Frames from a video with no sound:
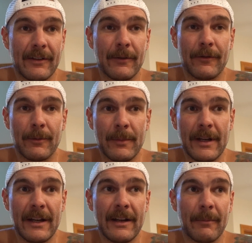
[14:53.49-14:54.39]
So for
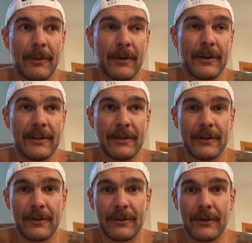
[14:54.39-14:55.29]
me, I'm 32
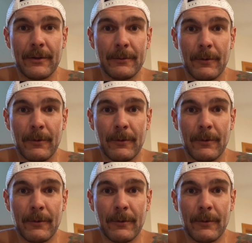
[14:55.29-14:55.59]
years old.